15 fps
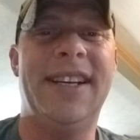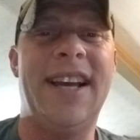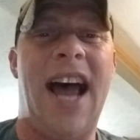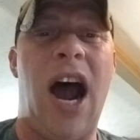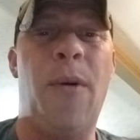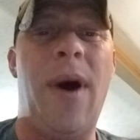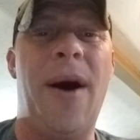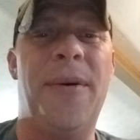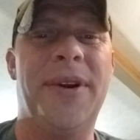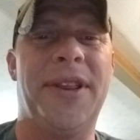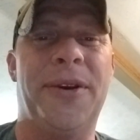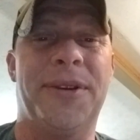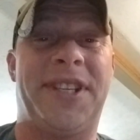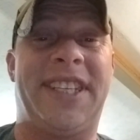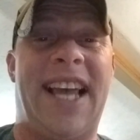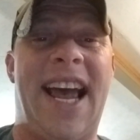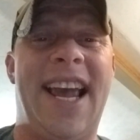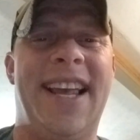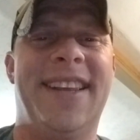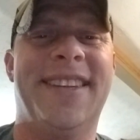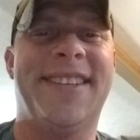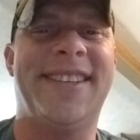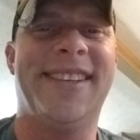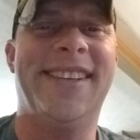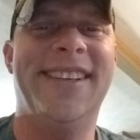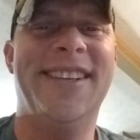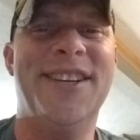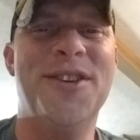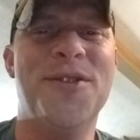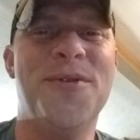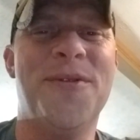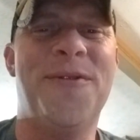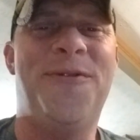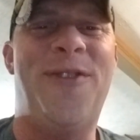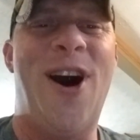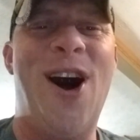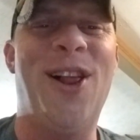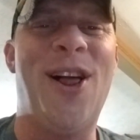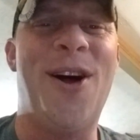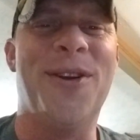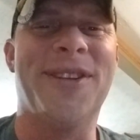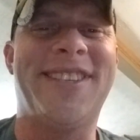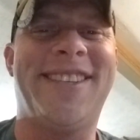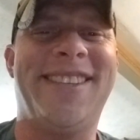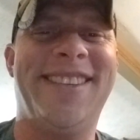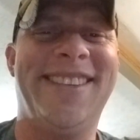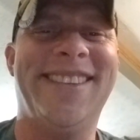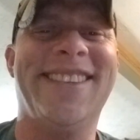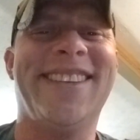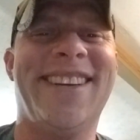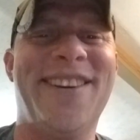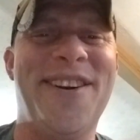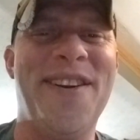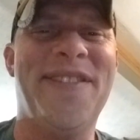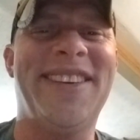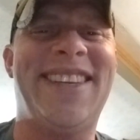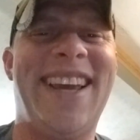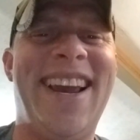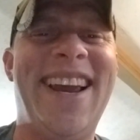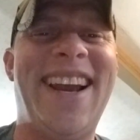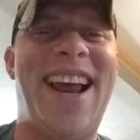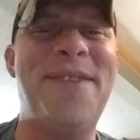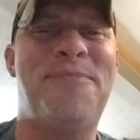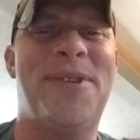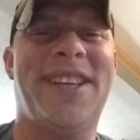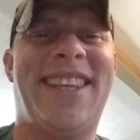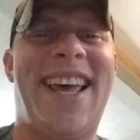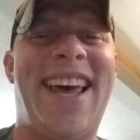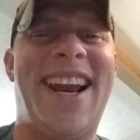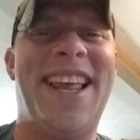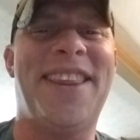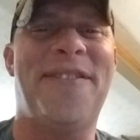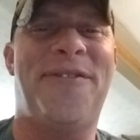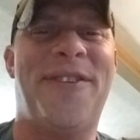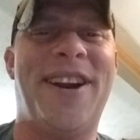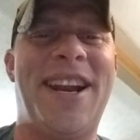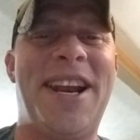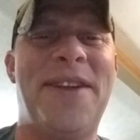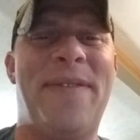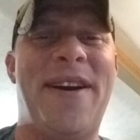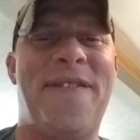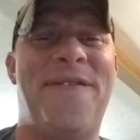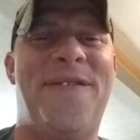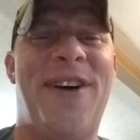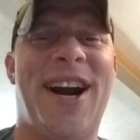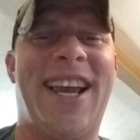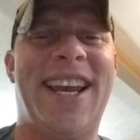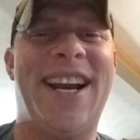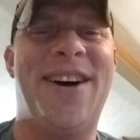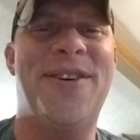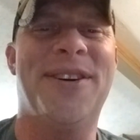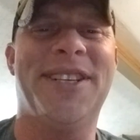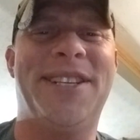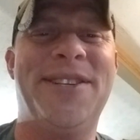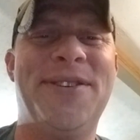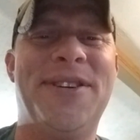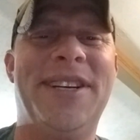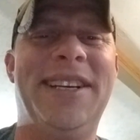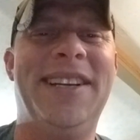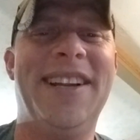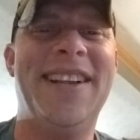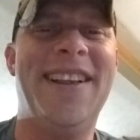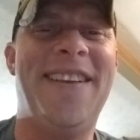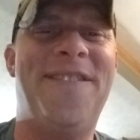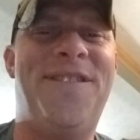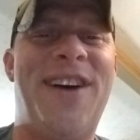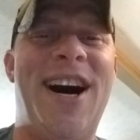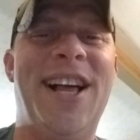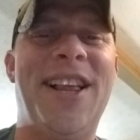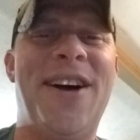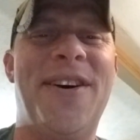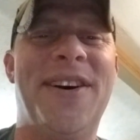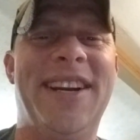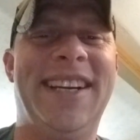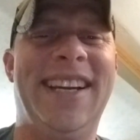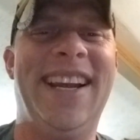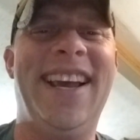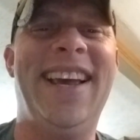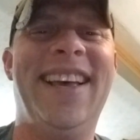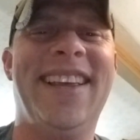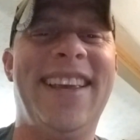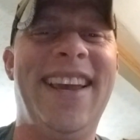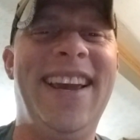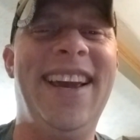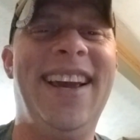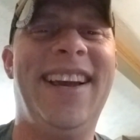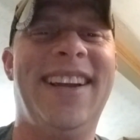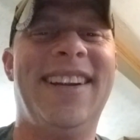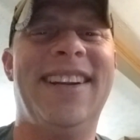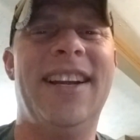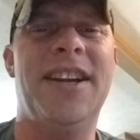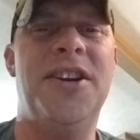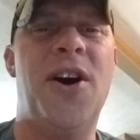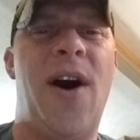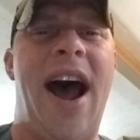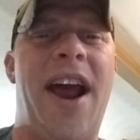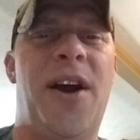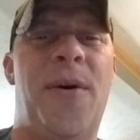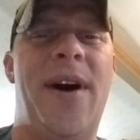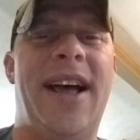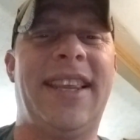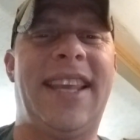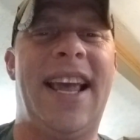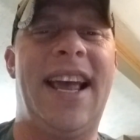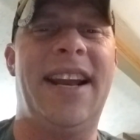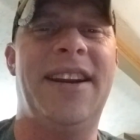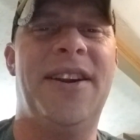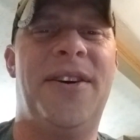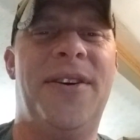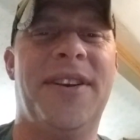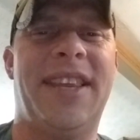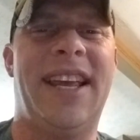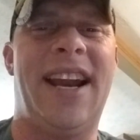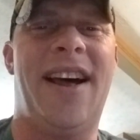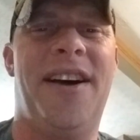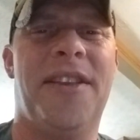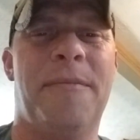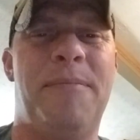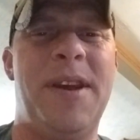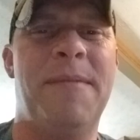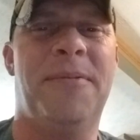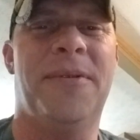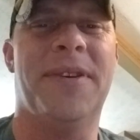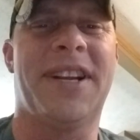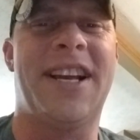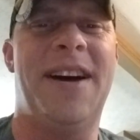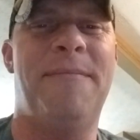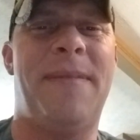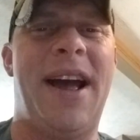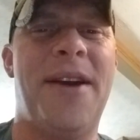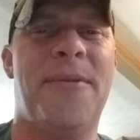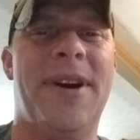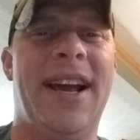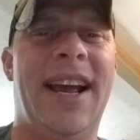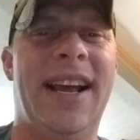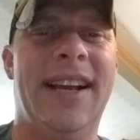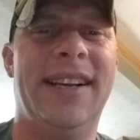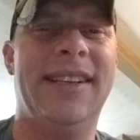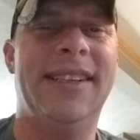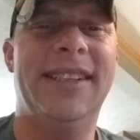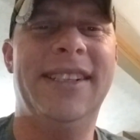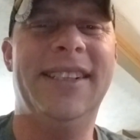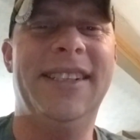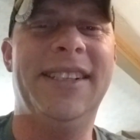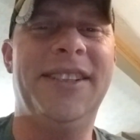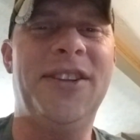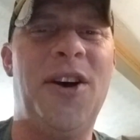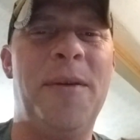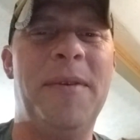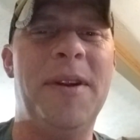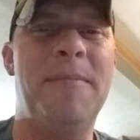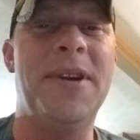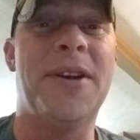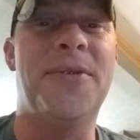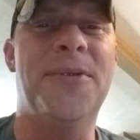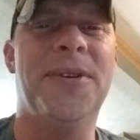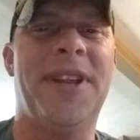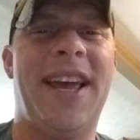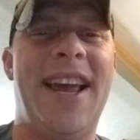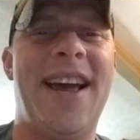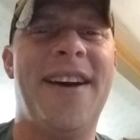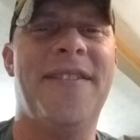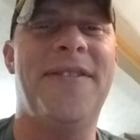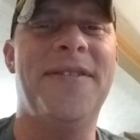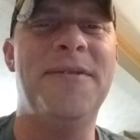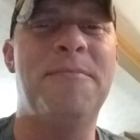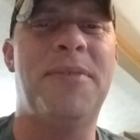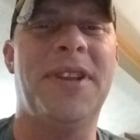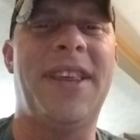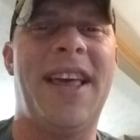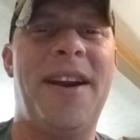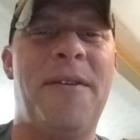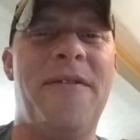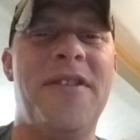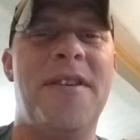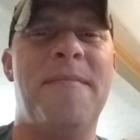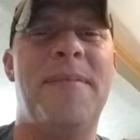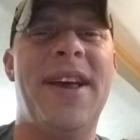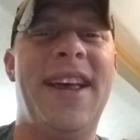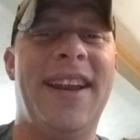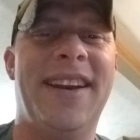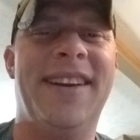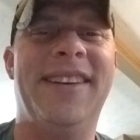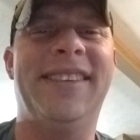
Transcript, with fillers: I want one of those signs. Fallouts, you know what I'm saying? I'd put that on the front end of my fucking house doing Fallout. Hell yeah. No, I don't want that. No, then all the people would come my way. No, but it'd be cool to have. You put that over your bed.